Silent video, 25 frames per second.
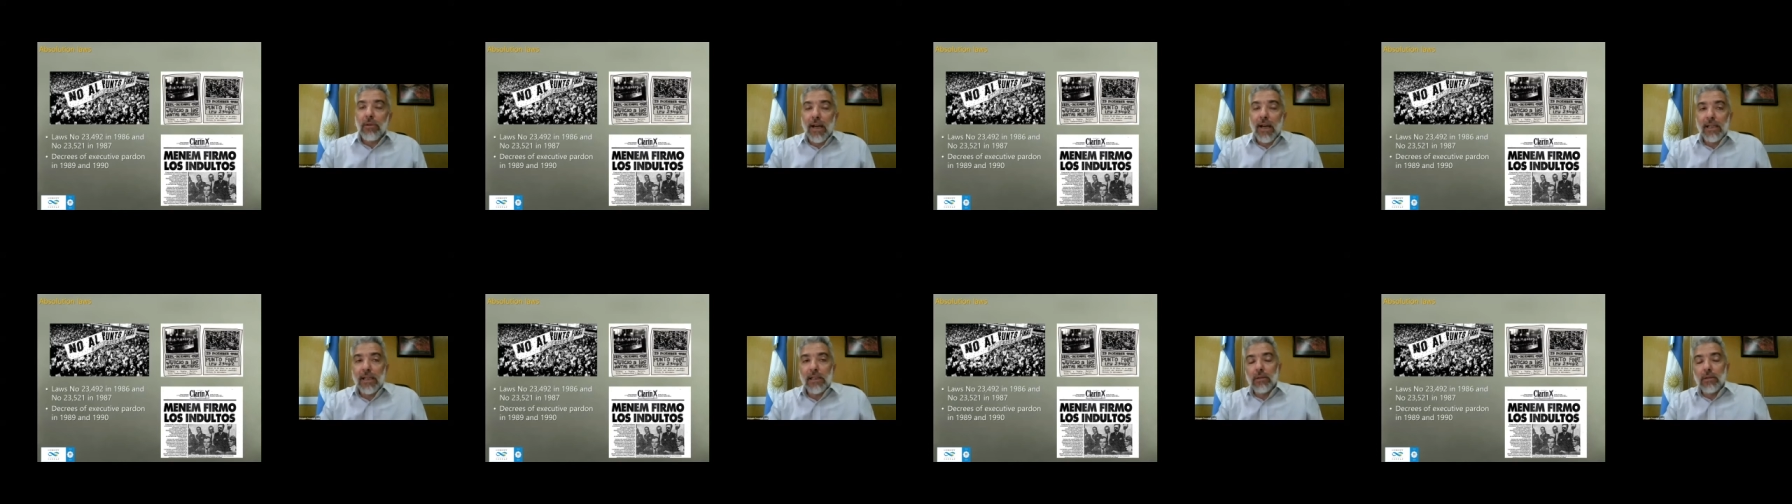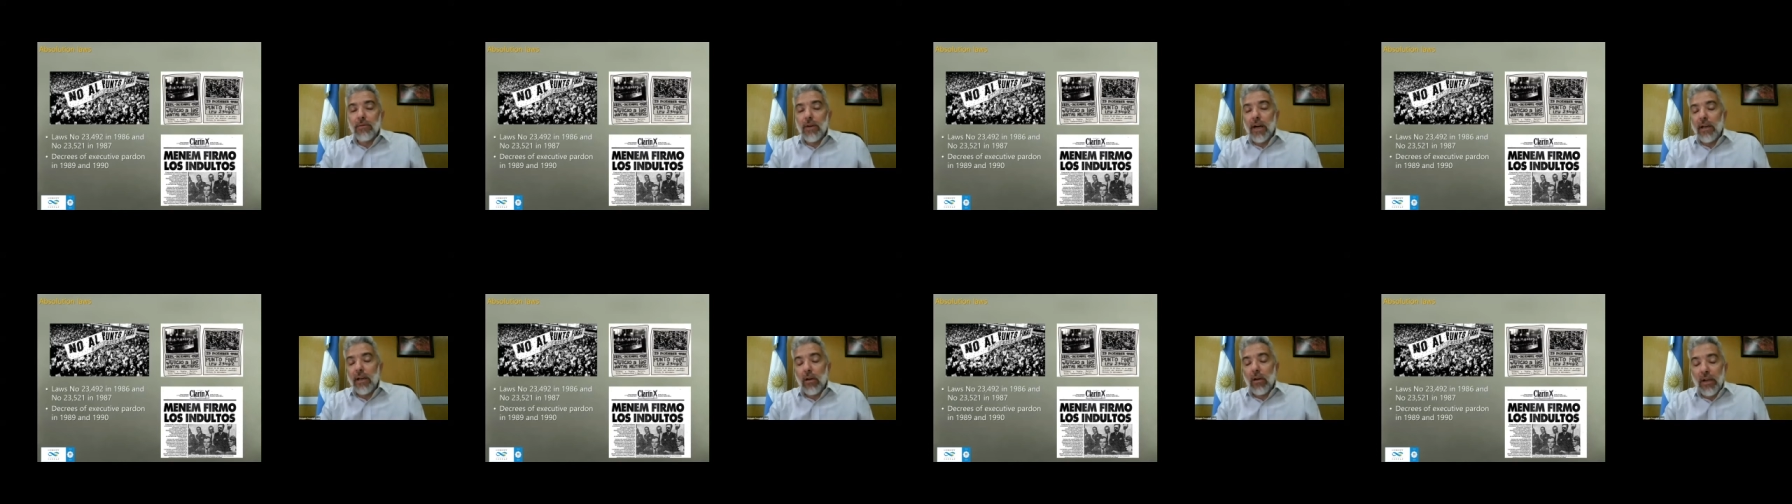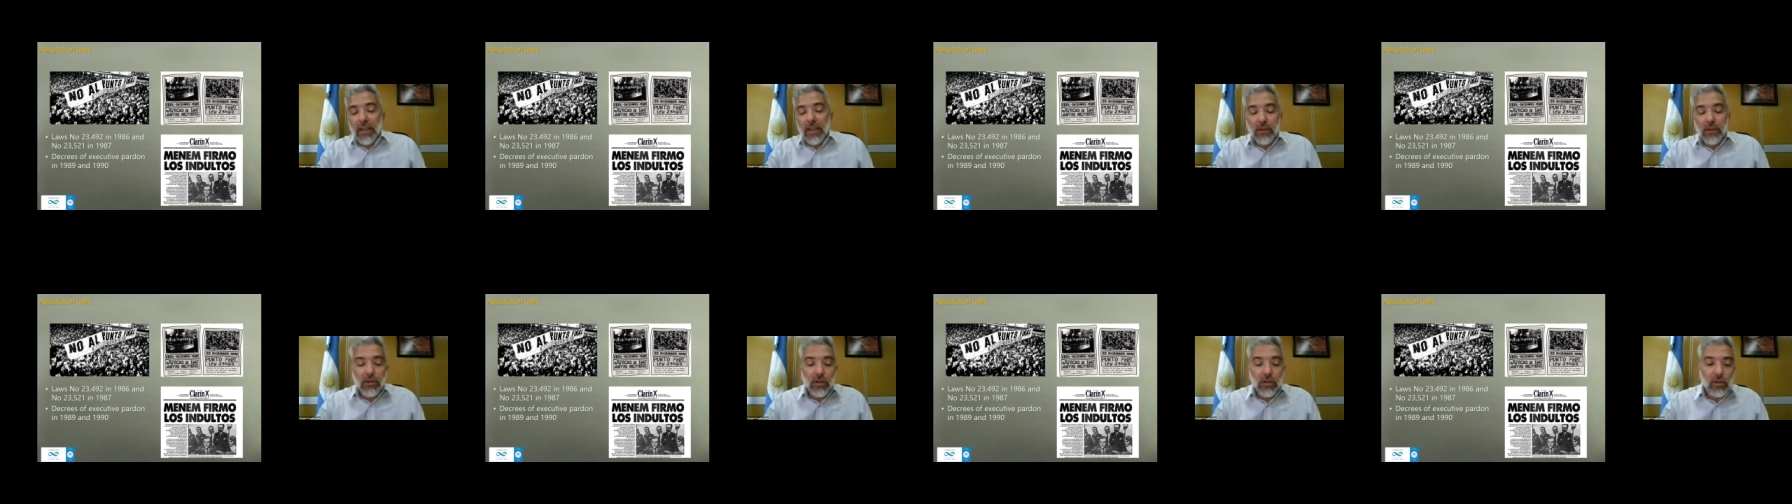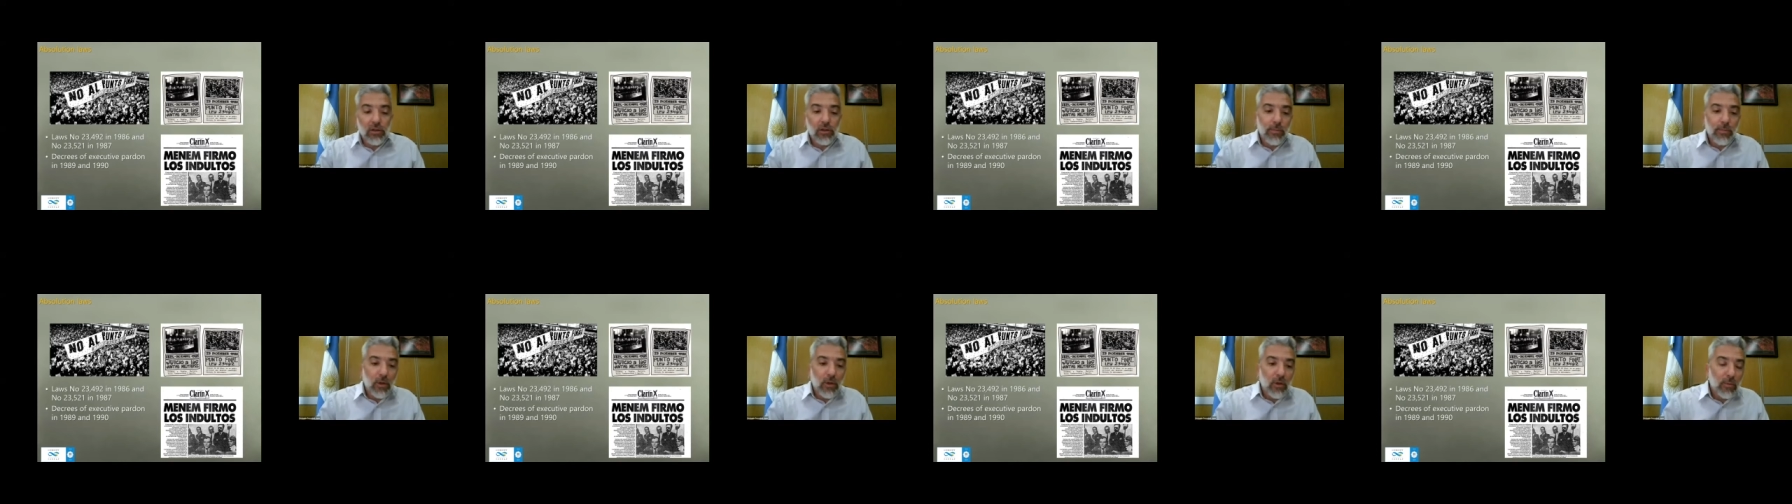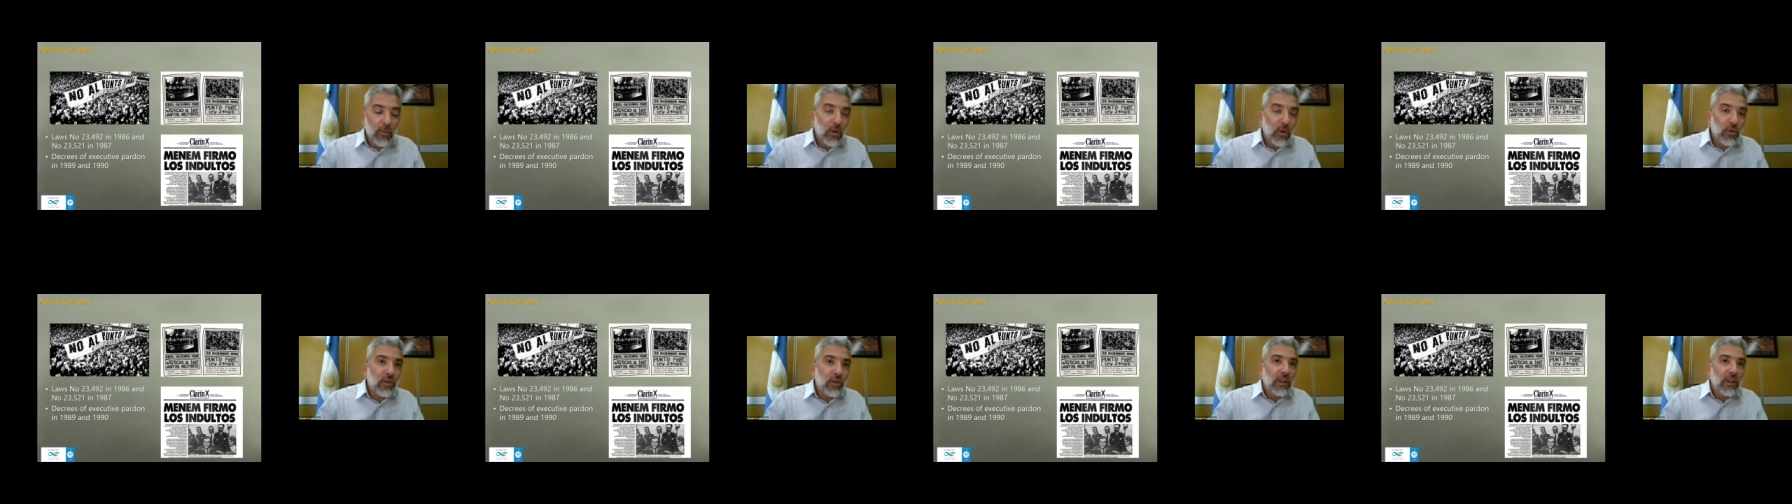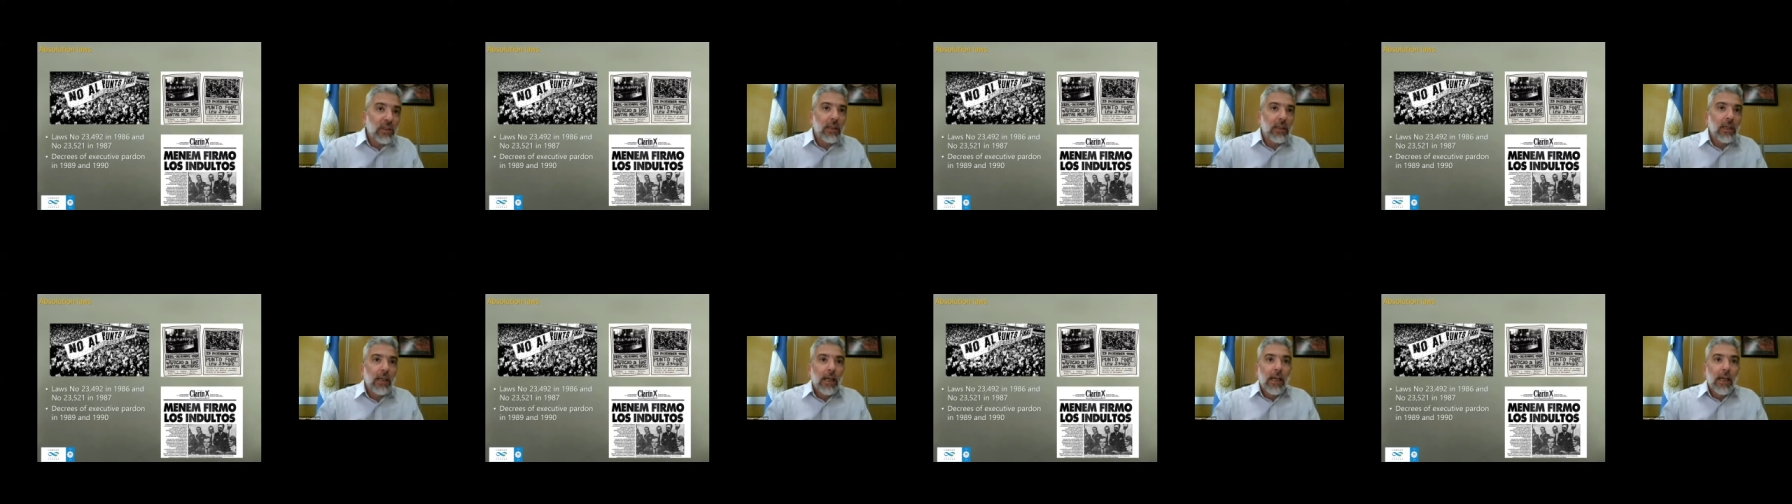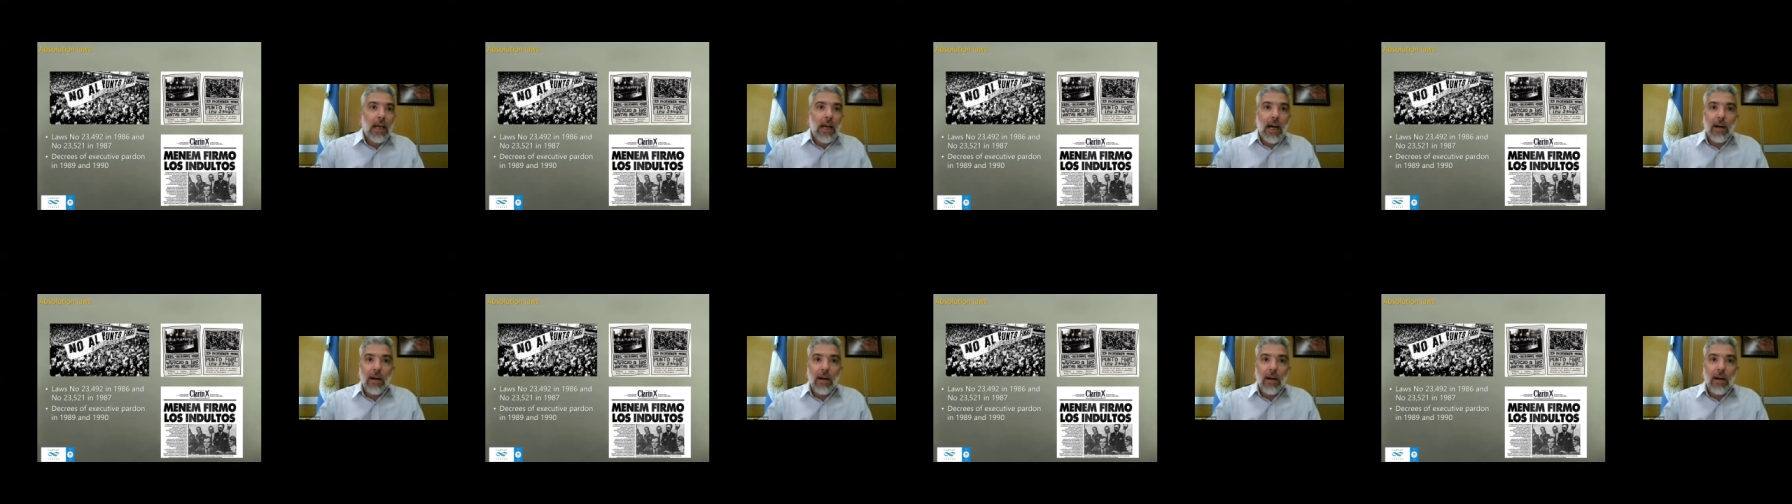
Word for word: rights violations, promoting